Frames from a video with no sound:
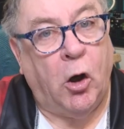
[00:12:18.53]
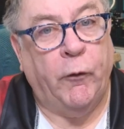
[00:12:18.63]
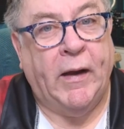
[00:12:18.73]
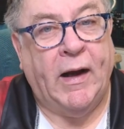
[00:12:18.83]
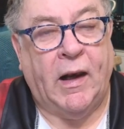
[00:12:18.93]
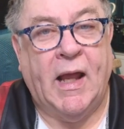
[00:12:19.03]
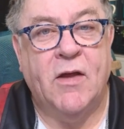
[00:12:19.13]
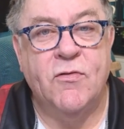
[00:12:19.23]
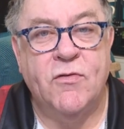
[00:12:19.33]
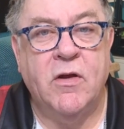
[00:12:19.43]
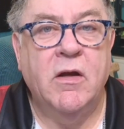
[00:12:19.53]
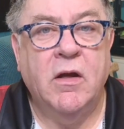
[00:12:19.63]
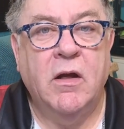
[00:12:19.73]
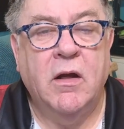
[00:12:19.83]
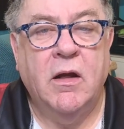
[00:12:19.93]
on that glass
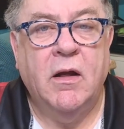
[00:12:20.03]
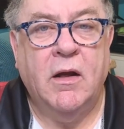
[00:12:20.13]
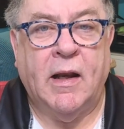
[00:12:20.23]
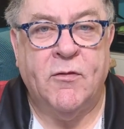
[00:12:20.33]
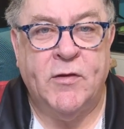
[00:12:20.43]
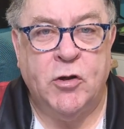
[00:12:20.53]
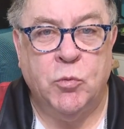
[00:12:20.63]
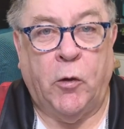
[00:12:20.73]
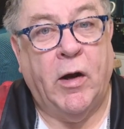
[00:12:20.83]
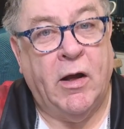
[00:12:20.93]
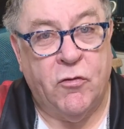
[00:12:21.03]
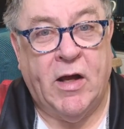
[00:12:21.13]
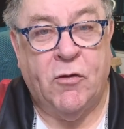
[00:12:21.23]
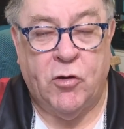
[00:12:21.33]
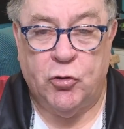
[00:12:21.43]
dish one,
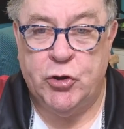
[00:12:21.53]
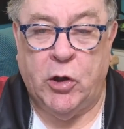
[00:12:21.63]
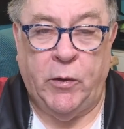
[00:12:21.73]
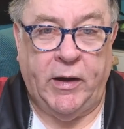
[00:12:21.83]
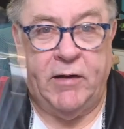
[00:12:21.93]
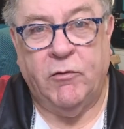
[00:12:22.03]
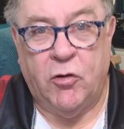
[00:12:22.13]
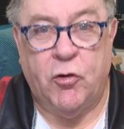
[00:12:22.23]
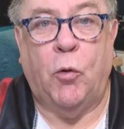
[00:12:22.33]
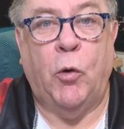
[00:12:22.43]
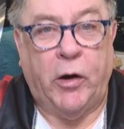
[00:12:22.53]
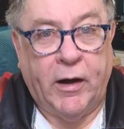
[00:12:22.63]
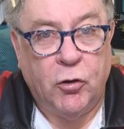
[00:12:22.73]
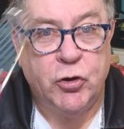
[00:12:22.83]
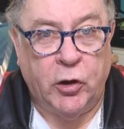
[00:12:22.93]
as I'll show you. Even though it's not
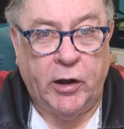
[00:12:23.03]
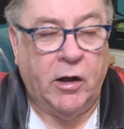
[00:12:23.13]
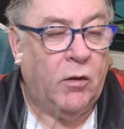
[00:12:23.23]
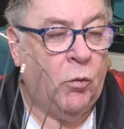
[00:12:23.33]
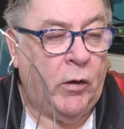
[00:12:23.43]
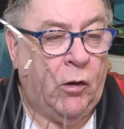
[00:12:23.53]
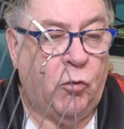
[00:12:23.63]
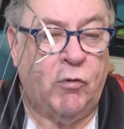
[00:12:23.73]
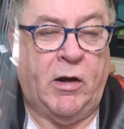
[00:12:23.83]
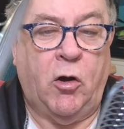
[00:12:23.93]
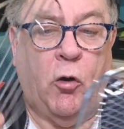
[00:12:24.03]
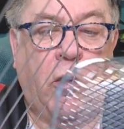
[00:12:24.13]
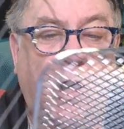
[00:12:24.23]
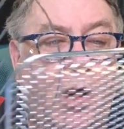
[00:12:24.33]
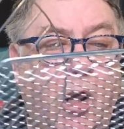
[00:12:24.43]
working, I'll show you what it looks like
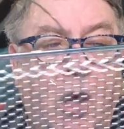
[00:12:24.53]
on.